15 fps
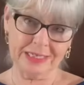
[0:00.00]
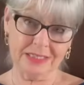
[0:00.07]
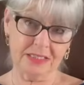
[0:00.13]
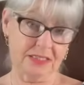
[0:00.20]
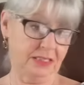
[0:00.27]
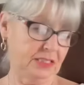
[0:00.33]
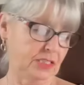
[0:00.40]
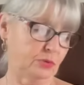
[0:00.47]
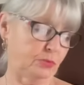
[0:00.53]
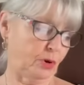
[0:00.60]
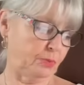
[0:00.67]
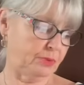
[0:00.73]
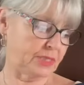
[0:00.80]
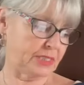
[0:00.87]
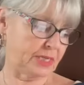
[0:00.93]
into this
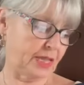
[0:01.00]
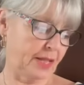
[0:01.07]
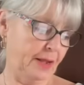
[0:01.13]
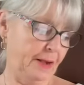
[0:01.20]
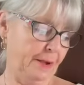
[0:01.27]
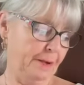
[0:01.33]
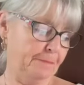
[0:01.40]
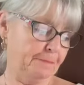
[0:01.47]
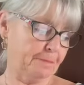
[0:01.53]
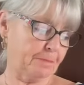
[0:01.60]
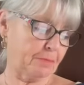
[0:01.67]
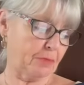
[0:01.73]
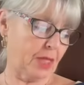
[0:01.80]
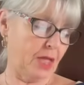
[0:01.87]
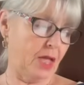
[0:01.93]
property.
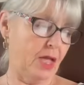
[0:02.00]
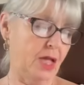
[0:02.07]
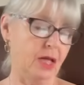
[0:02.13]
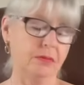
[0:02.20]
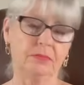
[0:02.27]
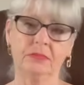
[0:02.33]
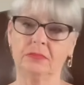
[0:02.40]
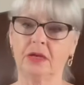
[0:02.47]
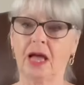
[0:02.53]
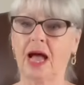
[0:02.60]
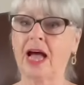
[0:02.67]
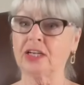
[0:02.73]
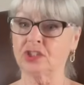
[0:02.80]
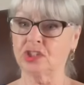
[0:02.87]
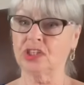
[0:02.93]

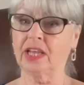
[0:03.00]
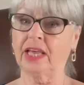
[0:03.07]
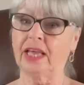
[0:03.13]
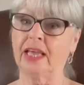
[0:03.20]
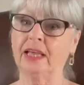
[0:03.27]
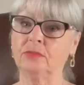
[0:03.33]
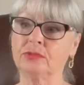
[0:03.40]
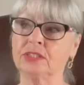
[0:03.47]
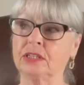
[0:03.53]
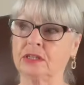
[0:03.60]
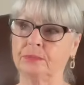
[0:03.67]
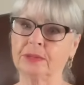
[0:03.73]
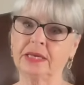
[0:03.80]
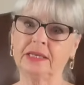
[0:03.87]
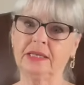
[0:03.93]
Actually, it was at the
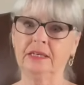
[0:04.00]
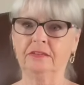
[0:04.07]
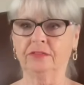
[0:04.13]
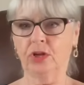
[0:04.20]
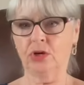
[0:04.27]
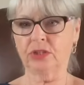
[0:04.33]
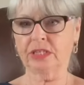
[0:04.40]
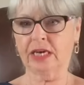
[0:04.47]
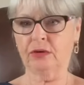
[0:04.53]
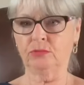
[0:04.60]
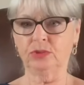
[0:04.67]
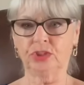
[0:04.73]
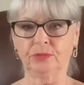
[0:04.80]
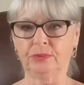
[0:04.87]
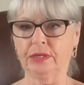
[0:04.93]
beginning of lockdown,
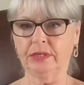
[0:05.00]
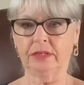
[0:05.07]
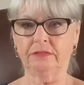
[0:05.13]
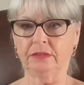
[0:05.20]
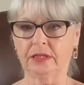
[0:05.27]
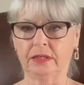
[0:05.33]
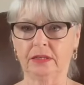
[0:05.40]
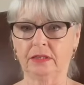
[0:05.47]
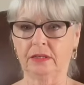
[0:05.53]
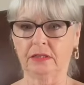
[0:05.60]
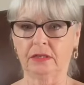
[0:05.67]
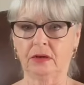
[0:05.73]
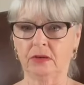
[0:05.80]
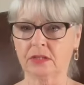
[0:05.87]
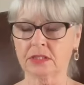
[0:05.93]
would you believe it?
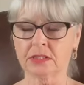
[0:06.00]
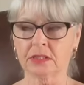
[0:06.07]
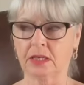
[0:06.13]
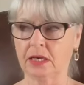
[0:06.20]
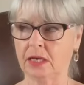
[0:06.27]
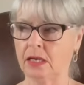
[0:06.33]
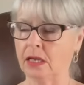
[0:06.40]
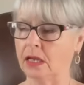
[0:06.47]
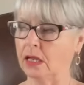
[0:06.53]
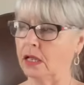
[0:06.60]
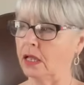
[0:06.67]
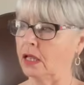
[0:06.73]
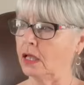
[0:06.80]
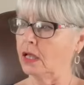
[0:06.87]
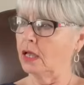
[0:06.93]
Honestly.
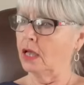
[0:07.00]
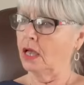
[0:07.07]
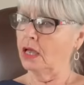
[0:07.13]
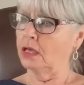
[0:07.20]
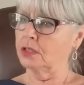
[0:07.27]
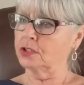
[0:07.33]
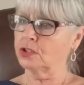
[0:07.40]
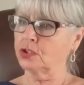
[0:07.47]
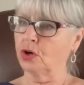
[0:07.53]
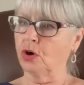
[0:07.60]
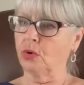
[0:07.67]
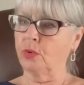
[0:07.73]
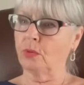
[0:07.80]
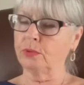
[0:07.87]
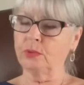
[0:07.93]
So
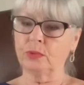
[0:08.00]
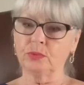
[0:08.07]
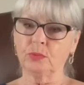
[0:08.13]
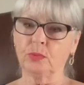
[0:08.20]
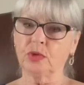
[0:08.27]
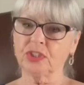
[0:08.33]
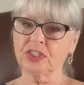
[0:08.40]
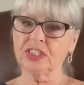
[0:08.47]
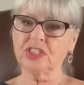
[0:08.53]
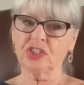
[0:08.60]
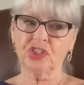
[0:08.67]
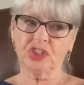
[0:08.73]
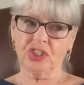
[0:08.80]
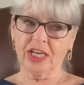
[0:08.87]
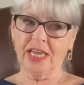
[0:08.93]
what we wanted to
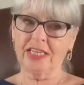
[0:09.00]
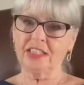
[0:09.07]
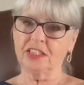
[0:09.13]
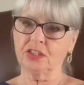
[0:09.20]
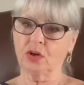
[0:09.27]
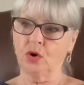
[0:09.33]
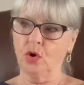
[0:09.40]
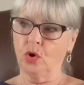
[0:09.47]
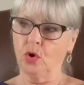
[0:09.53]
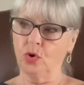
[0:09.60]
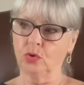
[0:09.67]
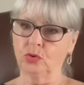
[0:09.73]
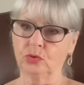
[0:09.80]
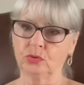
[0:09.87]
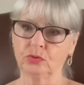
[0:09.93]
change the
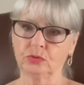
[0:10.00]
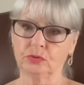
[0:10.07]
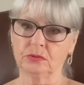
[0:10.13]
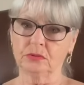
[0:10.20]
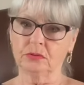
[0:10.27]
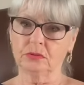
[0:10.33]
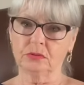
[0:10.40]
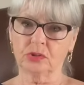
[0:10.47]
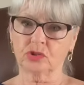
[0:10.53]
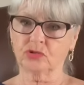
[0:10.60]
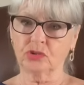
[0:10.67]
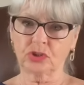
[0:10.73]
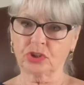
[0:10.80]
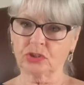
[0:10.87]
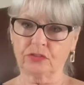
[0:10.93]
whole
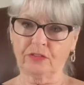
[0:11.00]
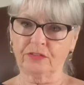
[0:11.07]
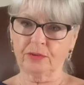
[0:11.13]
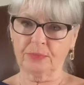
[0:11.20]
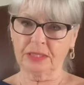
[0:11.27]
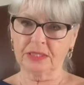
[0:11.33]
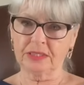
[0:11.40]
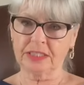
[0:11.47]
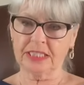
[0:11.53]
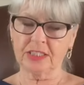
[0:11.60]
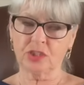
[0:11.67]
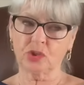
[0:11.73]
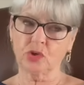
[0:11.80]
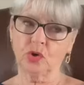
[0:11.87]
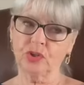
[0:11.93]
structure of the building.
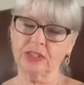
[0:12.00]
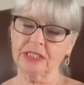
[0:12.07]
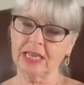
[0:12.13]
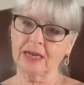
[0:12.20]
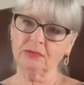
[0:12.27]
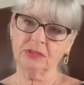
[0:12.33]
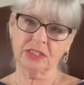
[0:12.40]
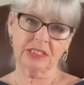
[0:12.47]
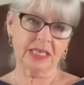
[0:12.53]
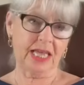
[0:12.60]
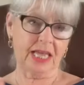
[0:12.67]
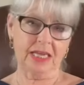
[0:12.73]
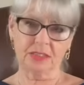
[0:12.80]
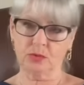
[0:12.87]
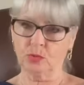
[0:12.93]
So
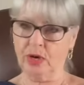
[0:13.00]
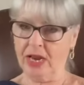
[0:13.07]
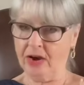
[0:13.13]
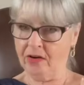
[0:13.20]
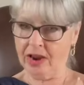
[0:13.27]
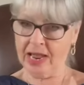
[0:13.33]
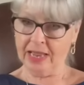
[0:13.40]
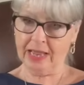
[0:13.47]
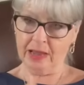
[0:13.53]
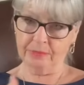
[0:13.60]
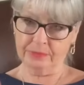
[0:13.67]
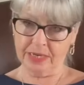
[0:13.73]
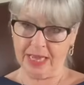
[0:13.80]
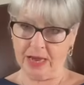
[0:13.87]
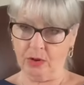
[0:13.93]
downstairs where I
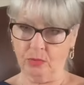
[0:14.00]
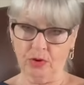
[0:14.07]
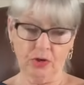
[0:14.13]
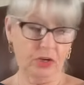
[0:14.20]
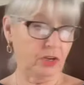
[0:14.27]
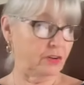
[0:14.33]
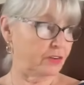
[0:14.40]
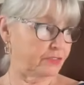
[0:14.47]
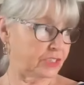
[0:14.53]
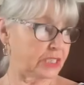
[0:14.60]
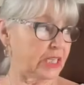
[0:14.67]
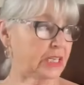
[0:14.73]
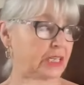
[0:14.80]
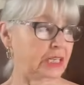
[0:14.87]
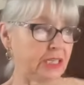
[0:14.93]
am now, where you'll have
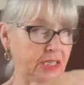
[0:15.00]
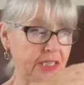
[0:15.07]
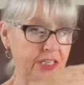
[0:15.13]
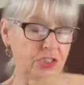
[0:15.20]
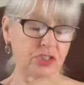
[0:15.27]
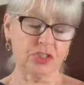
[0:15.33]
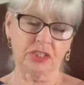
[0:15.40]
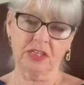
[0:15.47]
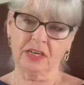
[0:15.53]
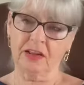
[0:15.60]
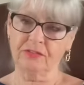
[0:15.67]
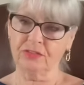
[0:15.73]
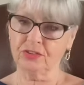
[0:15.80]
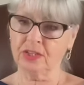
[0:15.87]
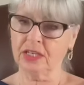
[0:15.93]
seen in the kitchen and
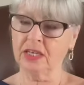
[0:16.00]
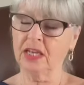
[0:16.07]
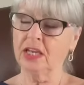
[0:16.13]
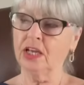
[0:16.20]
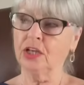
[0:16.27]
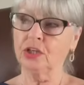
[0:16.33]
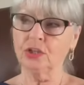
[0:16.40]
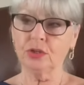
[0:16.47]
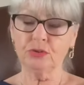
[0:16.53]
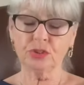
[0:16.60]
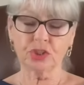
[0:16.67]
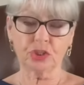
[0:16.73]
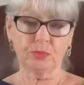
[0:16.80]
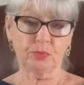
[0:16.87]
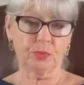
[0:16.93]
everything,
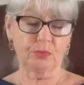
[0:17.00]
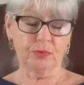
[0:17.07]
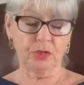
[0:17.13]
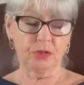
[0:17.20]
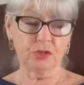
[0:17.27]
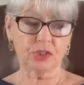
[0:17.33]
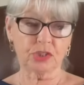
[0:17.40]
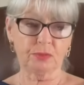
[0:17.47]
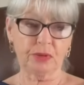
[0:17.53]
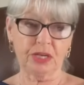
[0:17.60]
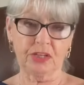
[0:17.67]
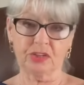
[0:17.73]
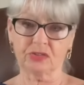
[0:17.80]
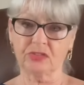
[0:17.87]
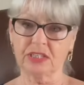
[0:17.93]
used to be
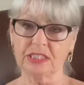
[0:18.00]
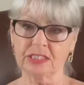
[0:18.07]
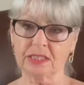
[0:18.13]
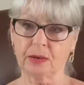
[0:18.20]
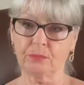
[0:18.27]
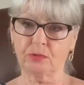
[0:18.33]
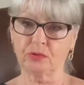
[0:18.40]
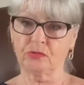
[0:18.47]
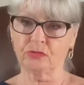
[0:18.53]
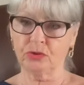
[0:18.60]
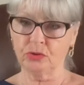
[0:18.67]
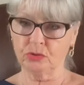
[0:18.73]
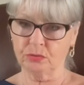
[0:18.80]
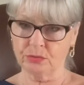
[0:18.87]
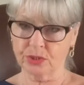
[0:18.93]
three separate
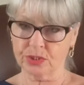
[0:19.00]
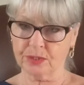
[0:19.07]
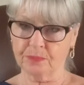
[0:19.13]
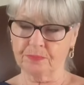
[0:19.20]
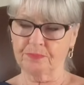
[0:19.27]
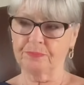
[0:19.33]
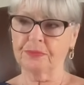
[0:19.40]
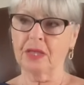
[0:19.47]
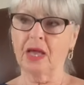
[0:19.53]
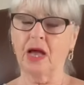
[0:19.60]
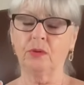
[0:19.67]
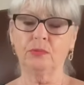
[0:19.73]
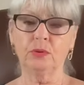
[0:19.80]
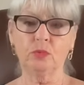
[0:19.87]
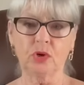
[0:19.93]
rooms.
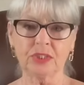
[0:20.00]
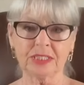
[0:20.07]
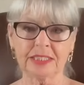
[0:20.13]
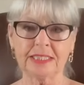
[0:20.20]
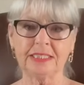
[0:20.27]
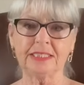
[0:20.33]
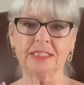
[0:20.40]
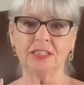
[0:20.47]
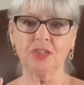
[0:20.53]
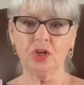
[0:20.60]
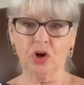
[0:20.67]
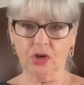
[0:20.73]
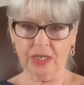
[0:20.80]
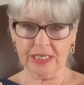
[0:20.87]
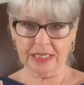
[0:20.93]
And we wanted to
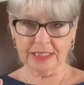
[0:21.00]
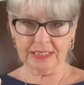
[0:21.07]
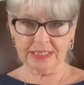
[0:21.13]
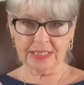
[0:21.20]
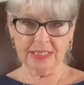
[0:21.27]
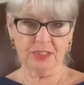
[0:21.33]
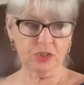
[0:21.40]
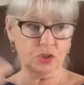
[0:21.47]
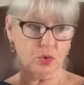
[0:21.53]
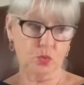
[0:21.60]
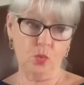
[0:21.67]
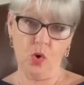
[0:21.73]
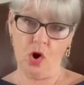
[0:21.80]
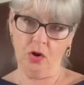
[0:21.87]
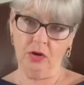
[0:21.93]
knock it into
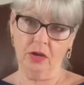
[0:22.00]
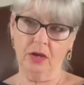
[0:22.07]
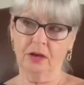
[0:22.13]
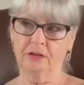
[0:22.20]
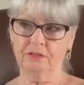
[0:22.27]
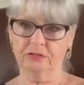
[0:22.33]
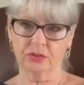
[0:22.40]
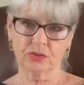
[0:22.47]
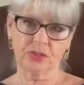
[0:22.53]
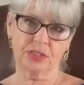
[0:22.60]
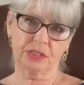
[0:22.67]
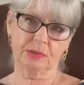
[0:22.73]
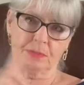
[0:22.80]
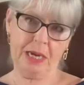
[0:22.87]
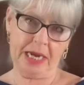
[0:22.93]
one front
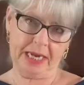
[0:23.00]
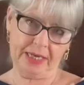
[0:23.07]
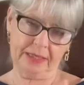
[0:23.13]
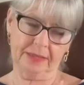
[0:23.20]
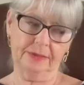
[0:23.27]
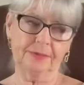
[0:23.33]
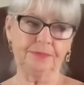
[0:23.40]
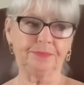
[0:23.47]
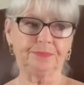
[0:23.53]
to back.